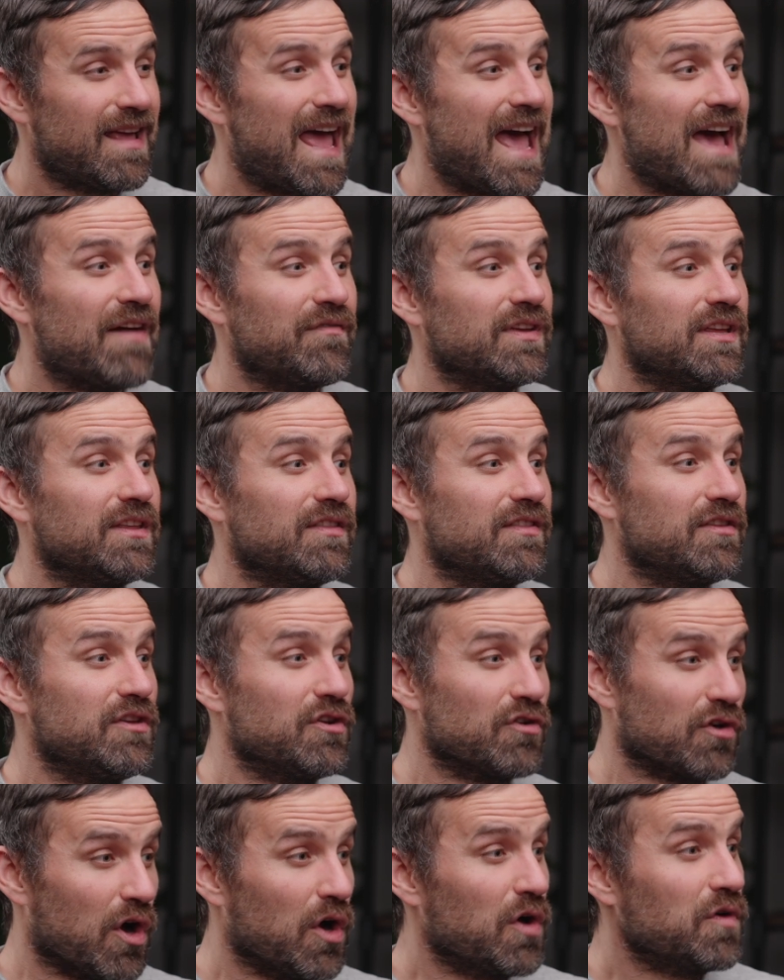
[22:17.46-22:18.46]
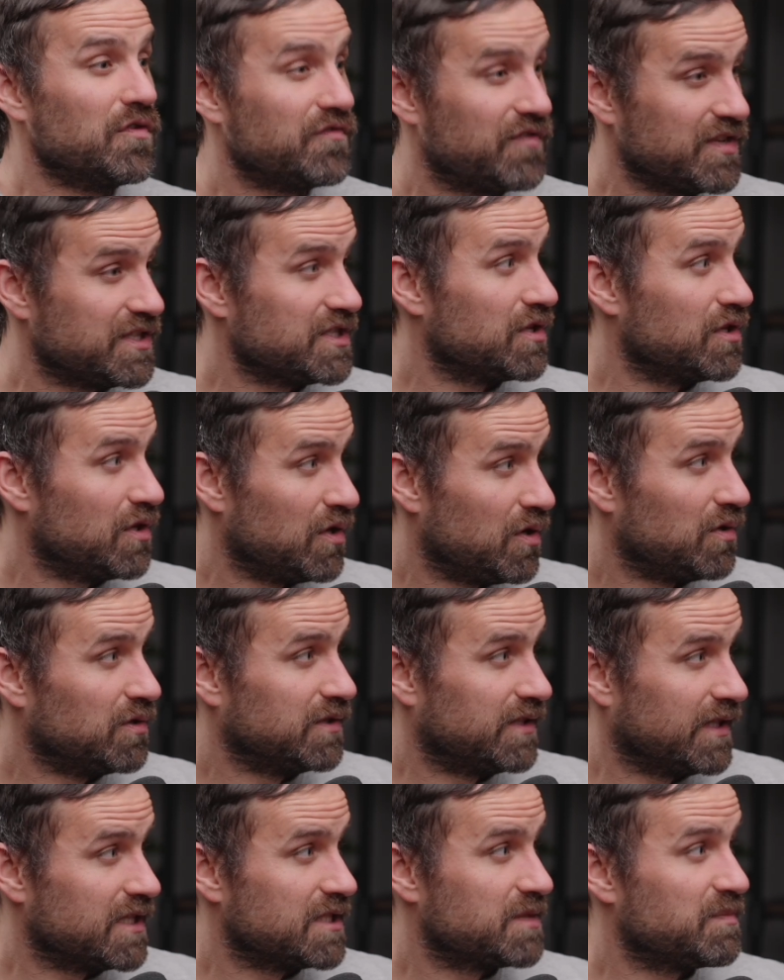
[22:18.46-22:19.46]
having your own physical
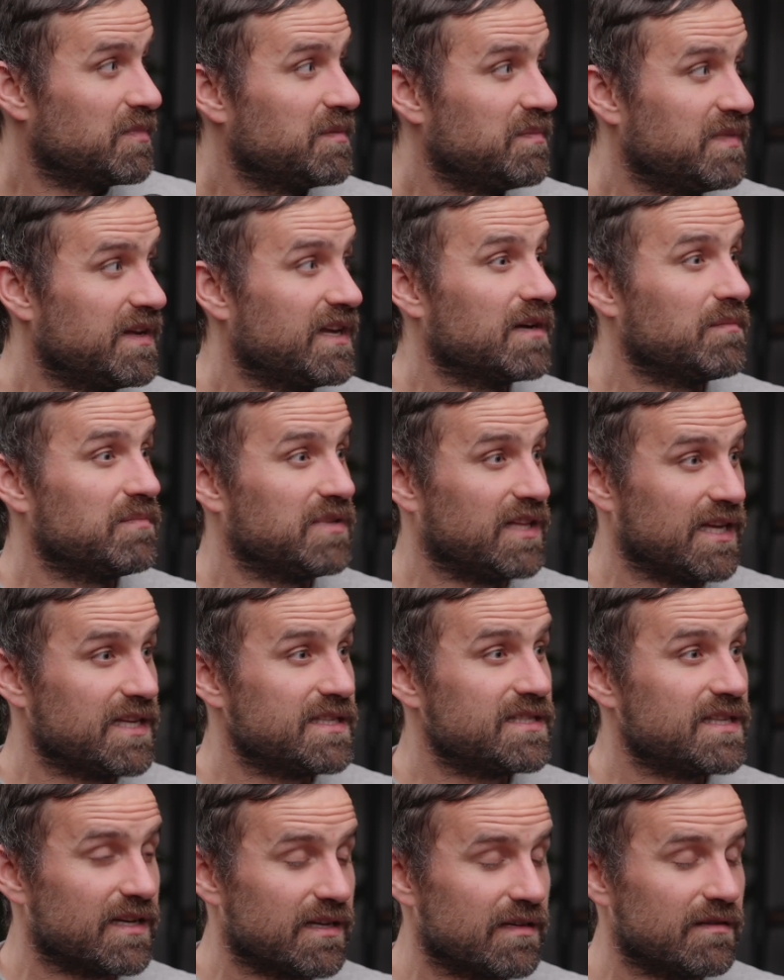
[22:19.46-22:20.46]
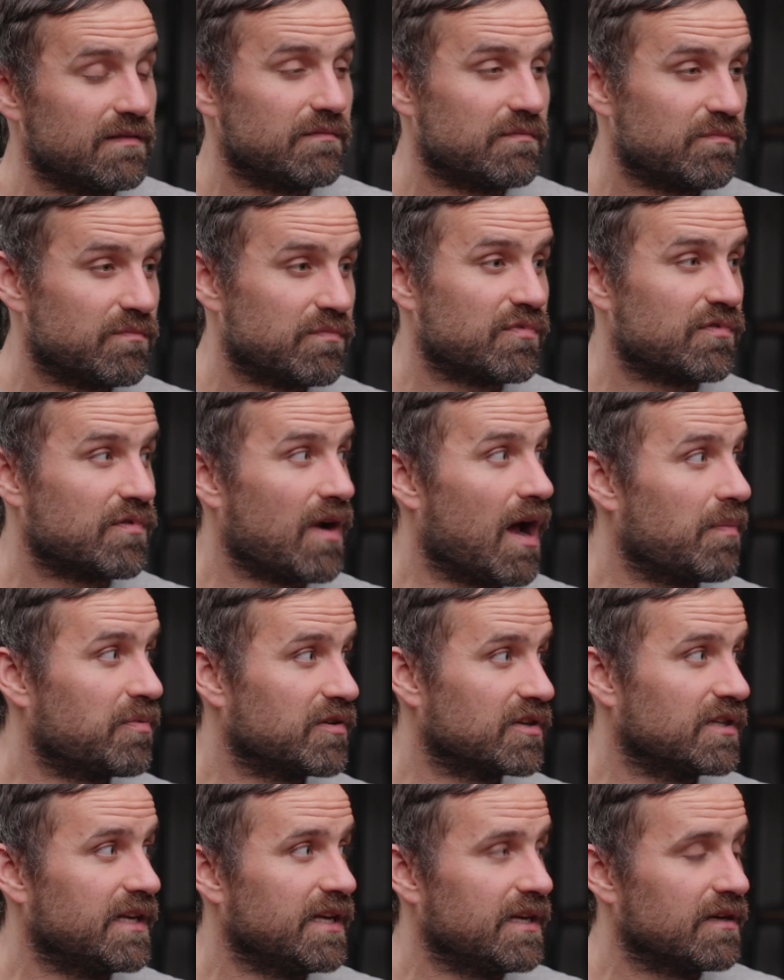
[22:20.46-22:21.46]
holdings, but being a place that can
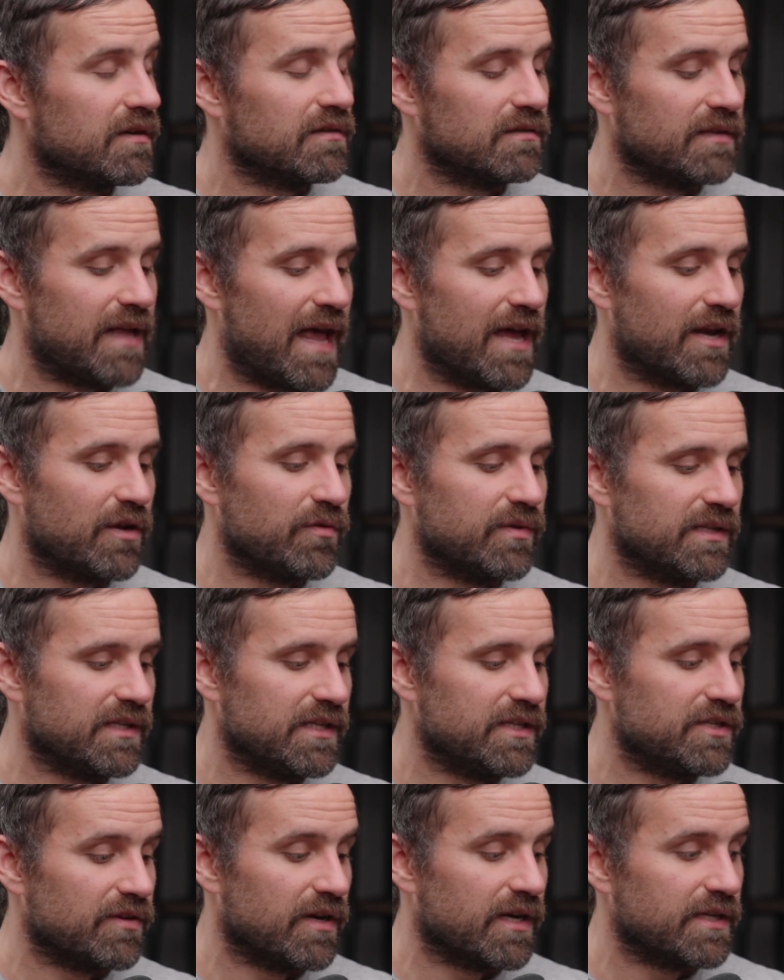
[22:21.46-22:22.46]
properly. Yeah, but speaking of physical direct.